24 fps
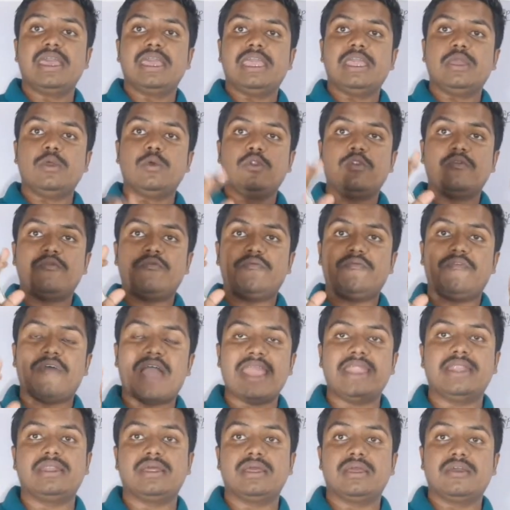you will
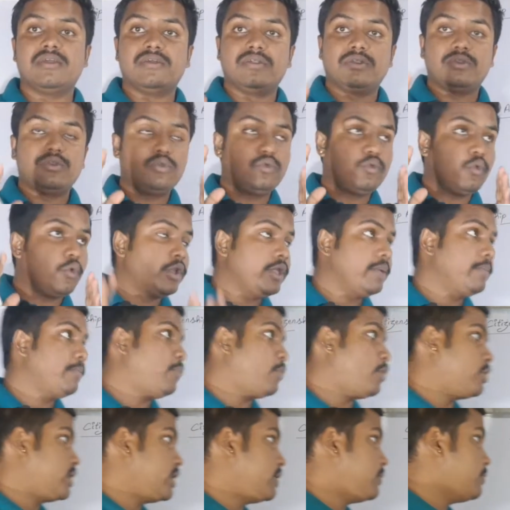find two
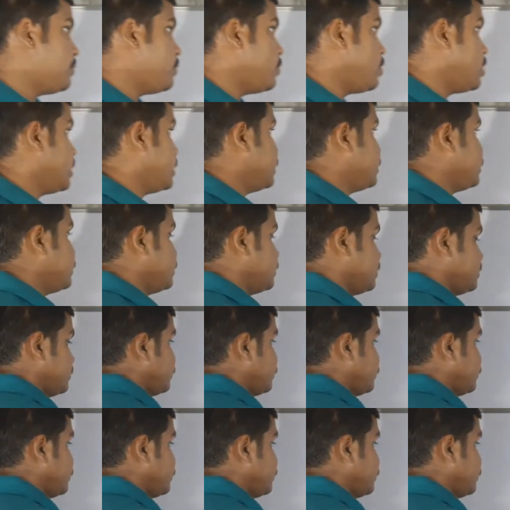important points.